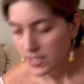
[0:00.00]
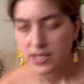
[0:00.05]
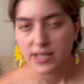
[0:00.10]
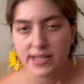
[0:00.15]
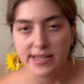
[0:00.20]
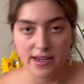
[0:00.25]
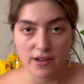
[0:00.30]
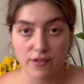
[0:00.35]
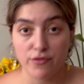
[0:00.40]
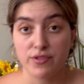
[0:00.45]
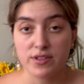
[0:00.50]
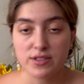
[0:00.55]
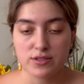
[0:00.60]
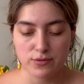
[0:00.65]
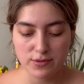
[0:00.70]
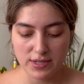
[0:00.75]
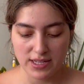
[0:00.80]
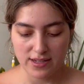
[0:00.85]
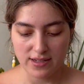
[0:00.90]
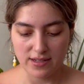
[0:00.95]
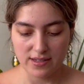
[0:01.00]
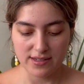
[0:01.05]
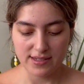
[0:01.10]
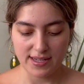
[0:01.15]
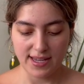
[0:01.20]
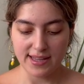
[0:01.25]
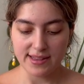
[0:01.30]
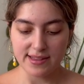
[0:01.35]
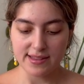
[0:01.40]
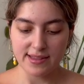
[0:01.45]
yeah, it feels really good.
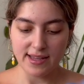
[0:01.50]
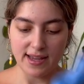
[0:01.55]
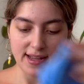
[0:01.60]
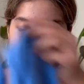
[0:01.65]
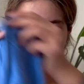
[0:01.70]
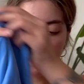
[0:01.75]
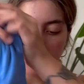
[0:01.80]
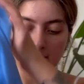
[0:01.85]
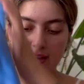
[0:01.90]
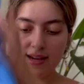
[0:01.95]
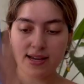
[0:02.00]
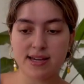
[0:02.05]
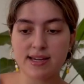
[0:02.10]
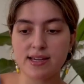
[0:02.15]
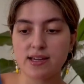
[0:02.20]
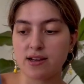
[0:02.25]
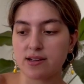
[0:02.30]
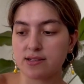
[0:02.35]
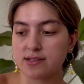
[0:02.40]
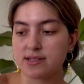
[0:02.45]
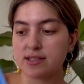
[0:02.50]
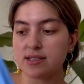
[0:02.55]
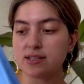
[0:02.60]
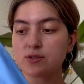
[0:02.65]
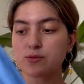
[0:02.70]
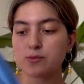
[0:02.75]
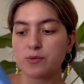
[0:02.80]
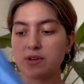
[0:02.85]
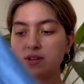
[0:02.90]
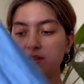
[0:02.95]
And then I got
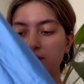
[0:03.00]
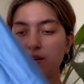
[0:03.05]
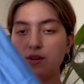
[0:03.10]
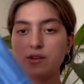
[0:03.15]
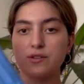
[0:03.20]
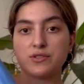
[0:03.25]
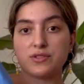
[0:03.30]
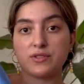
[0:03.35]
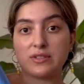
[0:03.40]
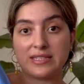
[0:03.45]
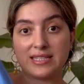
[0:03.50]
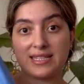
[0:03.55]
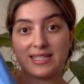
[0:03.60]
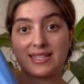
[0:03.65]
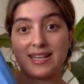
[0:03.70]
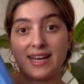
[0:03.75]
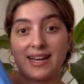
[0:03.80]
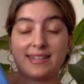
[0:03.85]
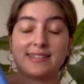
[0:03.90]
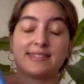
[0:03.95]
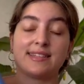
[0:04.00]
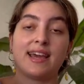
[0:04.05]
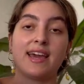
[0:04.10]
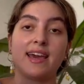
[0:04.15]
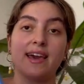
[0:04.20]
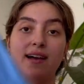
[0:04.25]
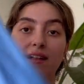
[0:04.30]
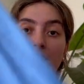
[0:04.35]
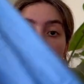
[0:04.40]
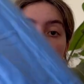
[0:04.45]
this one also in size
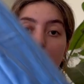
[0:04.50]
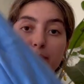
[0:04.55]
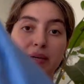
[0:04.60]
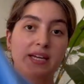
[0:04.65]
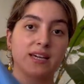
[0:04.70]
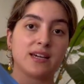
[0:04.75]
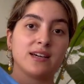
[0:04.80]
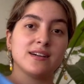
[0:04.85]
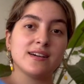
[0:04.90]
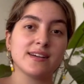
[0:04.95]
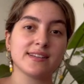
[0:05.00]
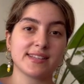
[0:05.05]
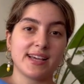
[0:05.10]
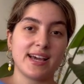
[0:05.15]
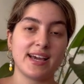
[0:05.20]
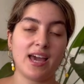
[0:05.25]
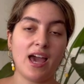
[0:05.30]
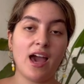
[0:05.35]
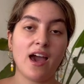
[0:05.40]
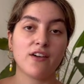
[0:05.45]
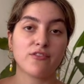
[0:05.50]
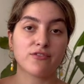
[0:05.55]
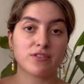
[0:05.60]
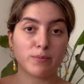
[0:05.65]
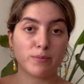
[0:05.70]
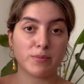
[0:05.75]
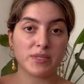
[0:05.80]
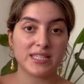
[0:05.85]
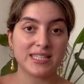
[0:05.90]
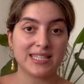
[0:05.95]
L, because I have the
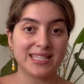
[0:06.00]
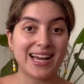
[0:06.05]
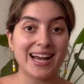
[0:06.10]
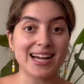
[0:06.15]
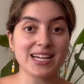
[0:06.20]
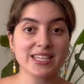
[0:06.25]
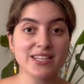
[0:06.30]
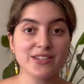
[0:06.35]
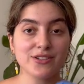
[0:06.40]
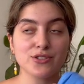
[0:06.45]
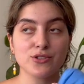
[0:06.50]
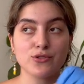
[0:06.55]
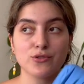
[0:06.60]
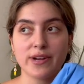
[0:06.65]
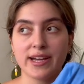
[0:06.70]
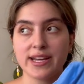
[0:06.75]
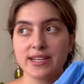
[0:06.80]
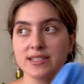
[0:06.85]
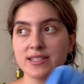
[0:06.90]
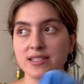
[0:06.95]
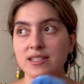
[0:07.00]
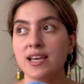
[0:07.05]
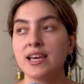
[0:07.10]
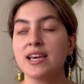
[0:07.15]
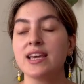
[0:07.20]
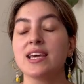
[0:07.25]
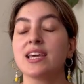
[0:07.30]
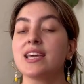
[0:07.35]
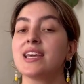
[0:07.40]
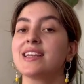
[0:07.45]
pistachio dress
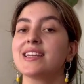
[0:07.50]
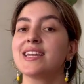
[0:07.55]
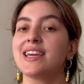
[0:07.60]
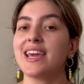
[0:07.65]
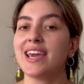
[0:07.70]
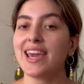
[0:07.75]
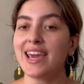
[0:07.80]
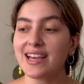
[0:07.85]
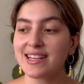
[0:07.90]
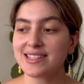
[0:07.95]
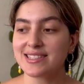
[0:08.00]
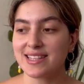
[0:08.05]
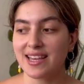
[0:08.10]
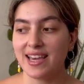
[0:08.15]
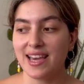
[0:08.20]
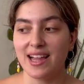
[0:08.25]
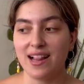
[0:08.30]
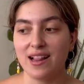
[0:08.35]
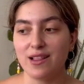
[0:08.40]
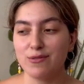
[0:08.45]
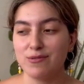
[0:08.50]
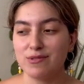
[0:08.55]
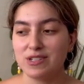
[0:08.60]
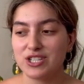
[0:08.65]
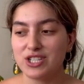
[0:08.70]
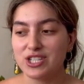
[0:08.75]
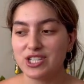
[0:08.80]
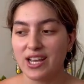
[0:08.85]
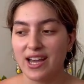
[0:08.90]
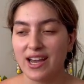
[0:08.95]
in XL,
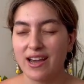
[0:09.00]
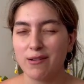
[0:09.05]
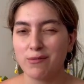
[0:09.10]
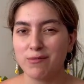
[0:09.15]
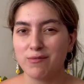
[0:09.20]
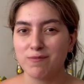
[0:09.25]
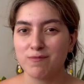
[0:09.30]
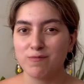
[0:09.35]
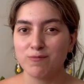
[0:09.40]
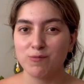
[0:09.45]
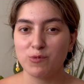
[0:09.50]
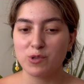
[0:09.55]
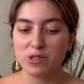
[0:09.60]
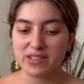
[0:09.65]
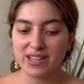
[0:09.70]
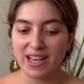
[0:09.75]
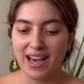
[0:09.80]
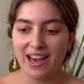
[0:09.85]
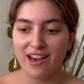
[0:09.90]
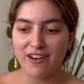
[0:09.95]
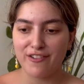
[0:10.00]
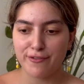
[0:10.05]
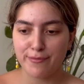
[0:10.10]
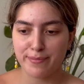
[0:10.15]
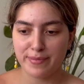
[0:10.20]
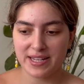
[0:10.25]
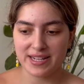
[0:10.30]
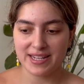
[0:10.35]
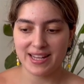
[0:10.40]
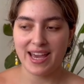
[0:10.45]
which I would have
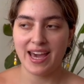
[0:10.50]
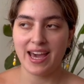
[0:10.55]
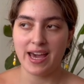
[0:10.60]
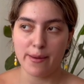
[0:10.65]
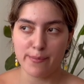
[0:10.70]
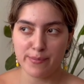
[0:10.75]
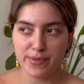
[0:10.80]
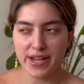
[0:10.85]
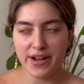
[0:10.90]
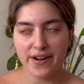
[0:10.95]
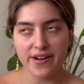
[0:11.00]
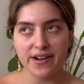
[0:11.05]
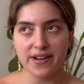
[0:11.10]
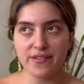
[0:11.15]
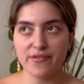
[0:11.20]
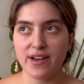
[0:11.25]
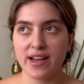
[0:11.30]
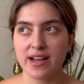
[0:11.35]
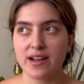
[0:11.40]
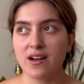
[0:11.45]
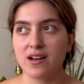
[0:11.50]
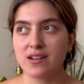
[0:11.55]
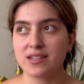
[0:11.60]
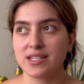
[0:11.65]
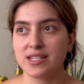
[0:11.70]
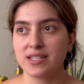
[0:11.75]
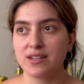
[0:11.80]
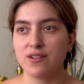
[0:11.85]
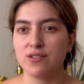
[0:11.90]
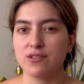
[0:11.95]
been happier if I got
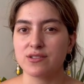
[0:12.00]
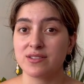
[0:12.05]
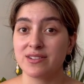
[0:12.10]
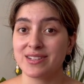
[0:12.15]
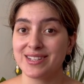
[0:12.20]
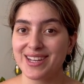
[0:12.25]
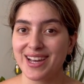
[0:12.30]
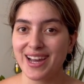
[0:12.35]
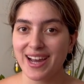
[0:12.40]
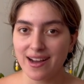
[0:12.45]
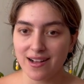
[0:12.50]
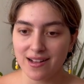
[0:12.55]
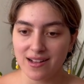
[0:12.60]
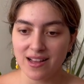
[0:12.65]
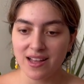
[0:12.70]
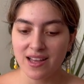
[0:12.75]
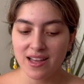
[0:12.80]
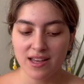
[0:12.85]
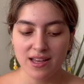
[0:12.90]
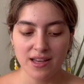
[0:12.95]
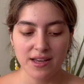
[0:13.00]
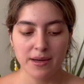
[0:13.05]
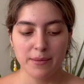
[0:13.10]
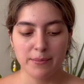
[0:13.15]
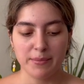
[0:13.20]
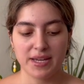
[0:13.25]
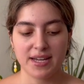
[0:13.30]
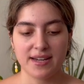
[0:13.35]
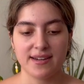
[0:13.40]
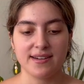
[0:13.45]
it also in L,
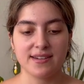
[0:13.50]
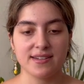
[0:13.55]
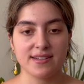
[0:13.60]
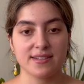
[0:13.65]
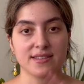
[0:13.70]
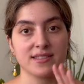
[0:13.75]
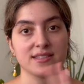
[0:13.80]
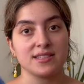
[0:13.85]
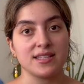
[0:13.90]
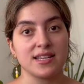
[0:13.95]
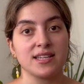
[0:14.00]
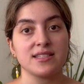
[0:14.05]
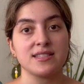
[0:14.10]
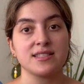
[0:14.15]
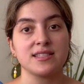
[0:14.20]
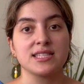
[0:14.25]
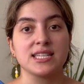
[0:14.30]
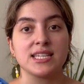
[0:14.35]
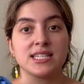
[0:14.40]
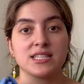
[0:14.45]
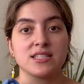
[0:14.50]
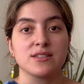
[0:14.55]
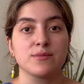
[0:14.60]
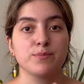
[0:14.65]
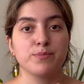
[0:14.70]
because this sits